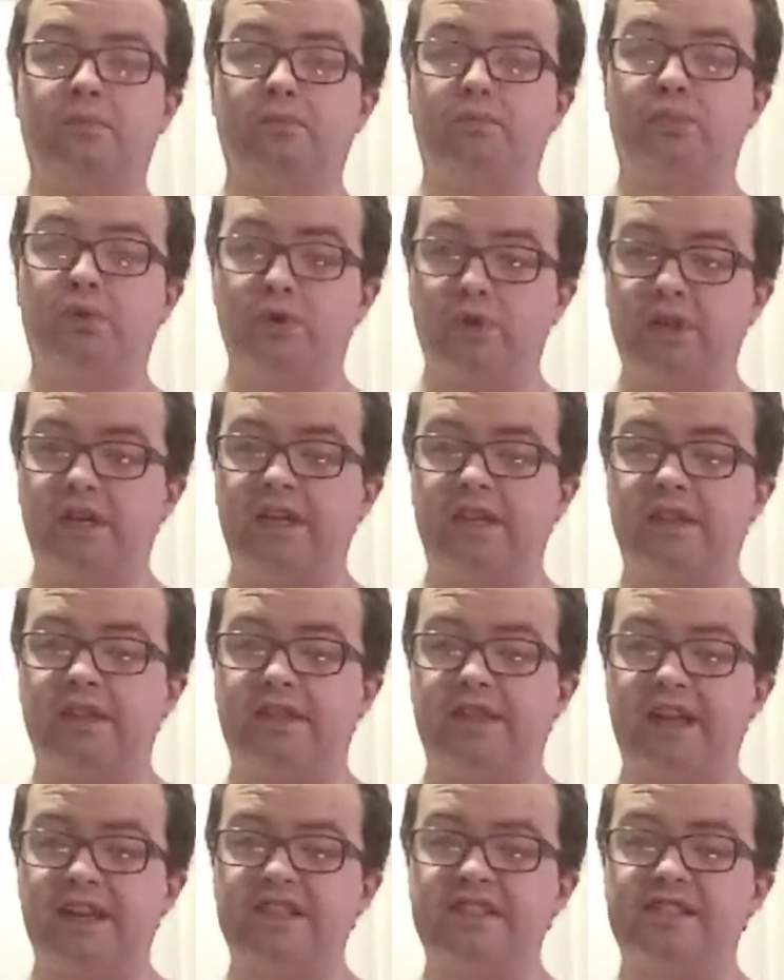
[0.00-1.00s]
Bullying
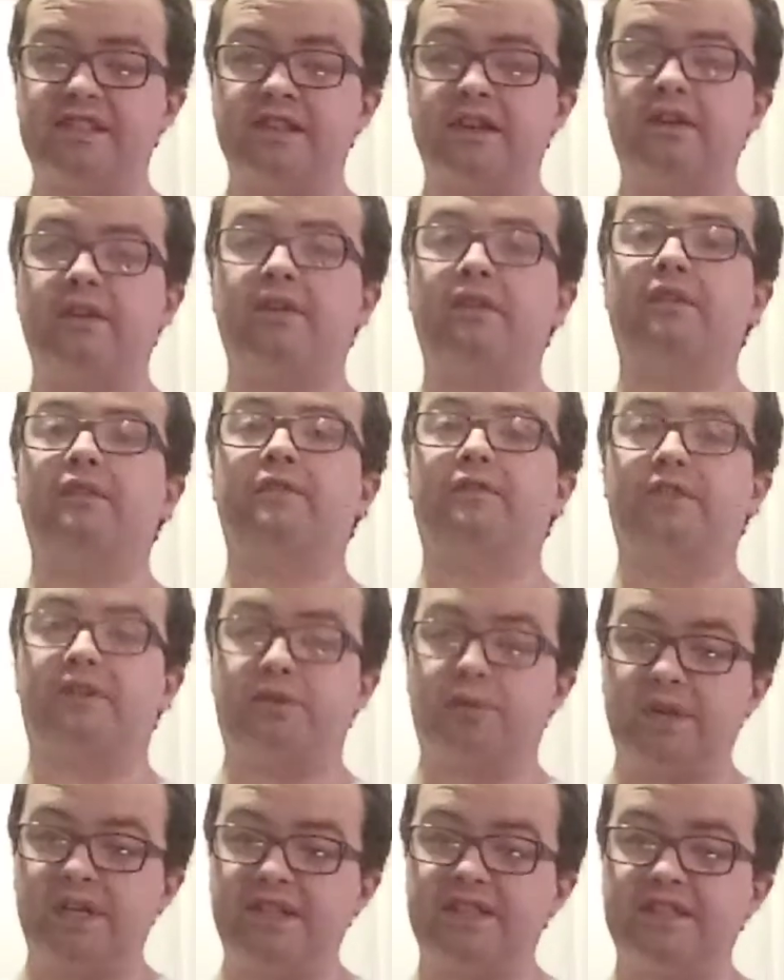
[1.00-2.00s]
this for
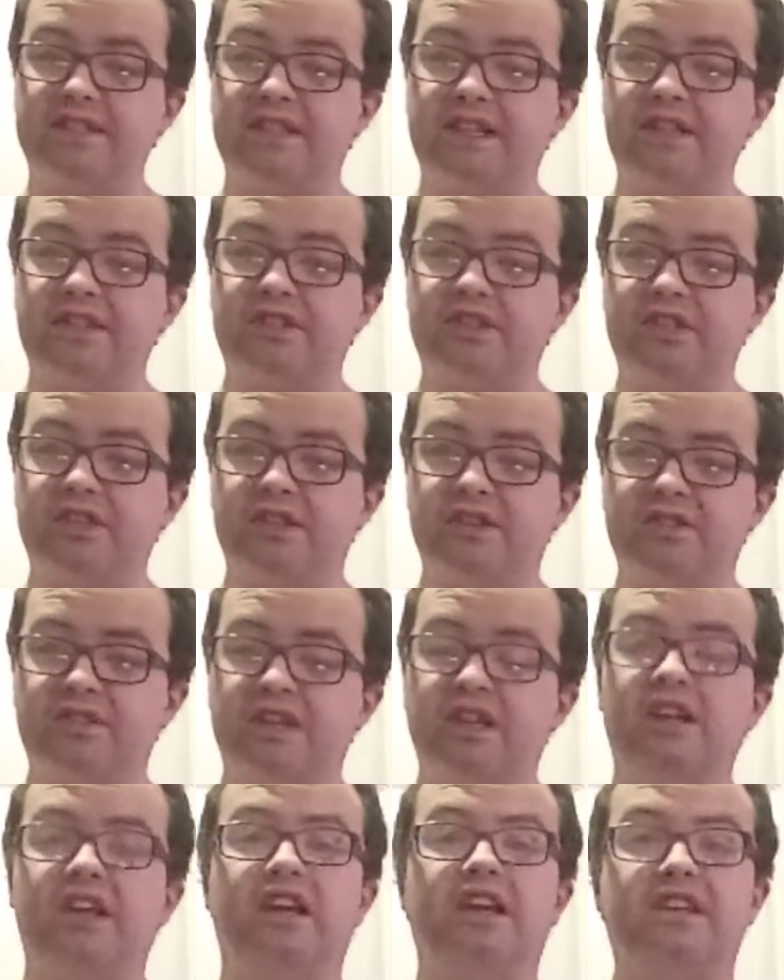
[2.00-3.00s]
26
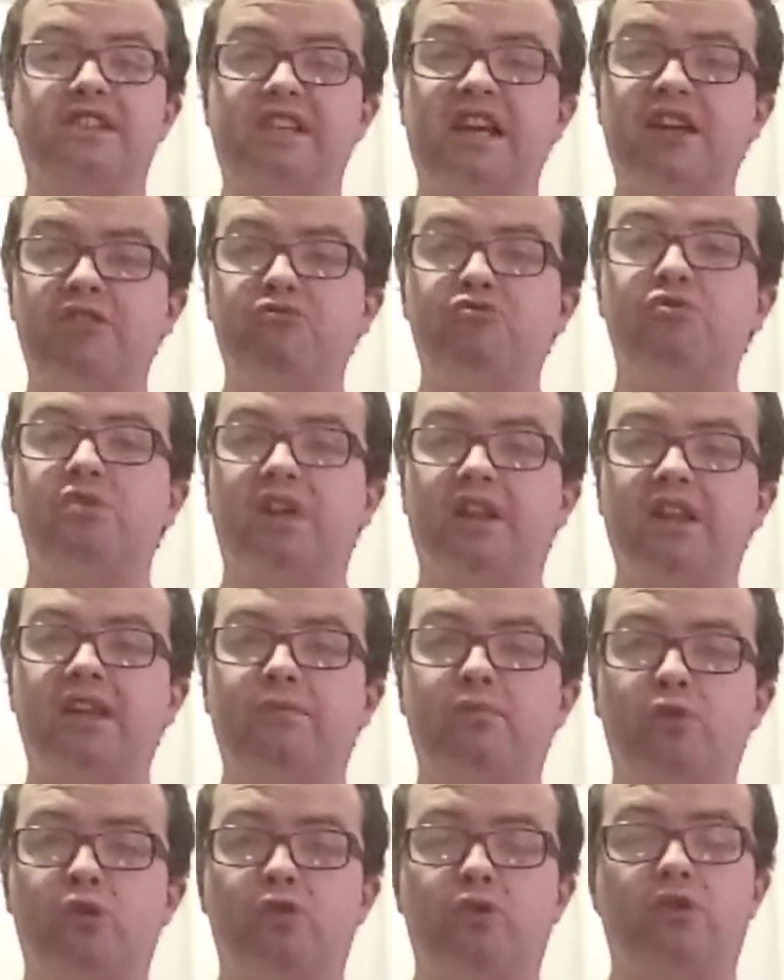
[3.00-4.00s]
years, is that really
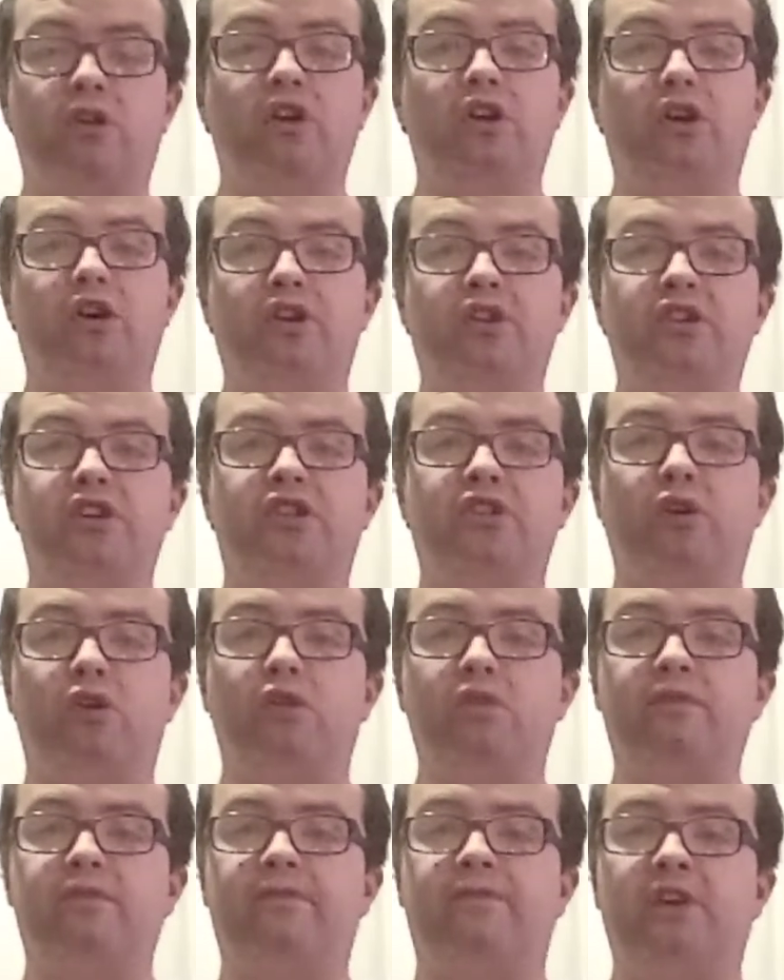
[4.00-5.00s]
woke, or are you
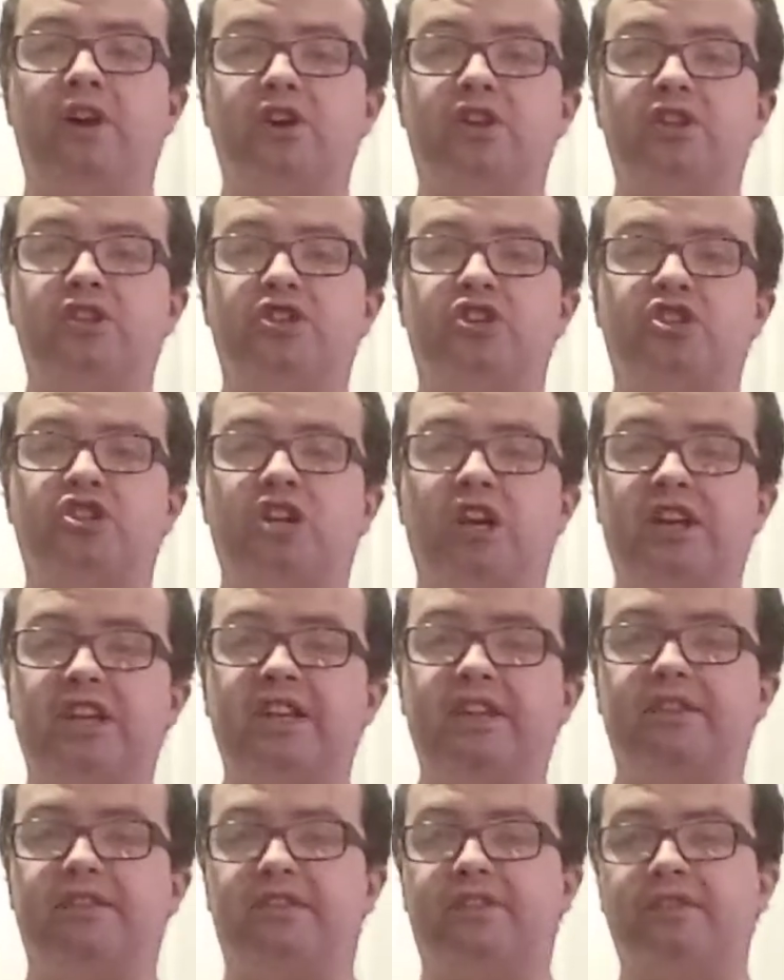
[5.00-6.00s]
talking fucking
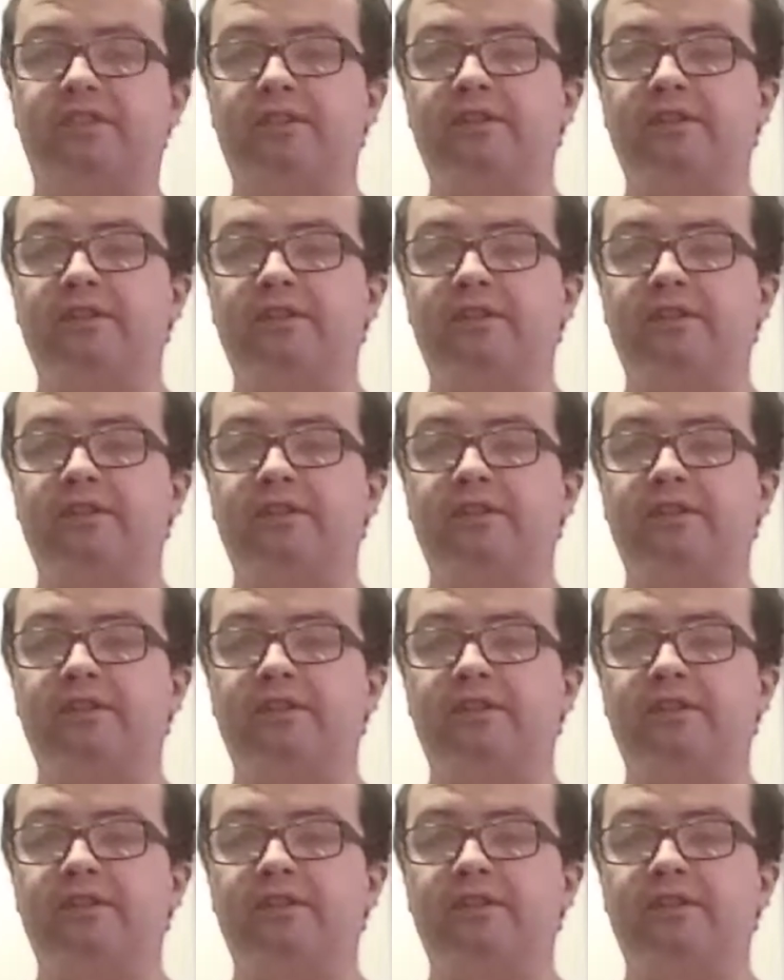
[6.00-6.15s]
shite?